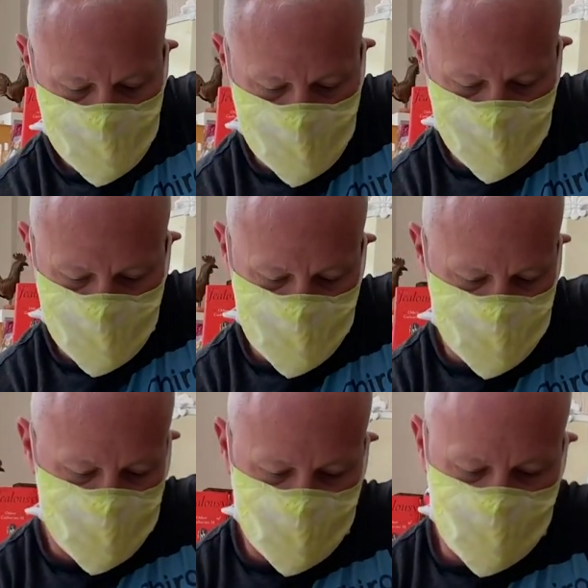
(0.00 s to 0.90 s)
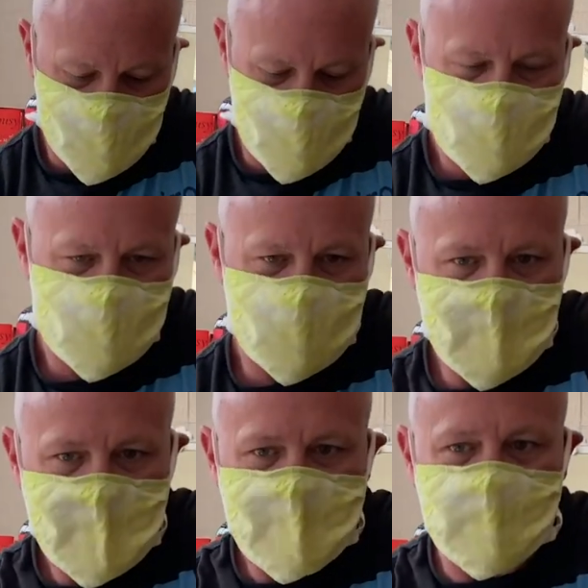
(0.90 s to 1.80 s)
Lower cervicals.
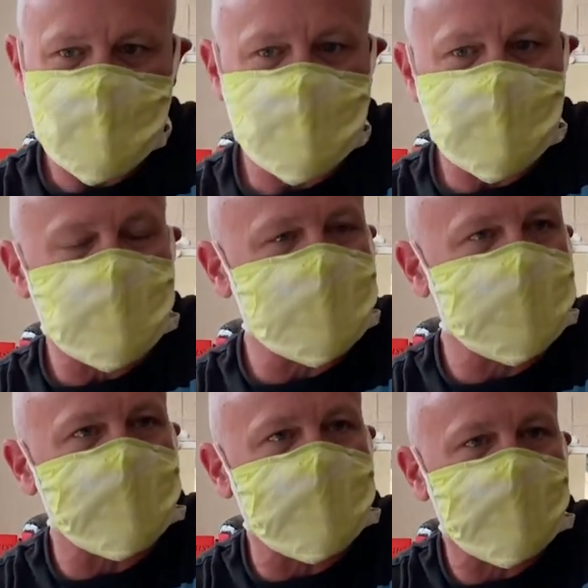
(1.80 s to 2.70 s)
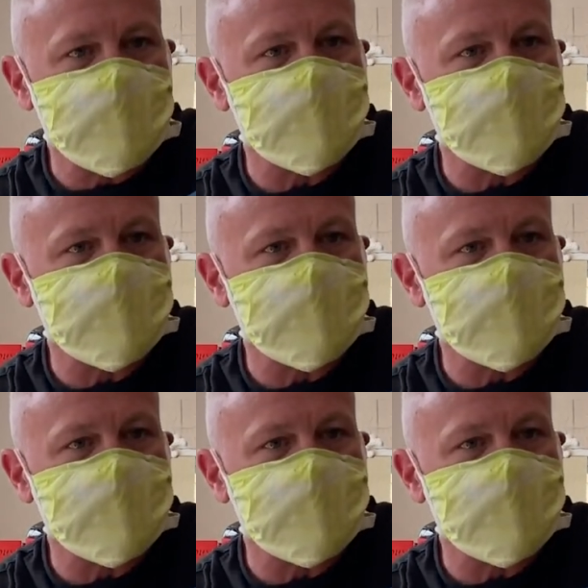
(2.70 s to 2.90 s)
There's a little one here.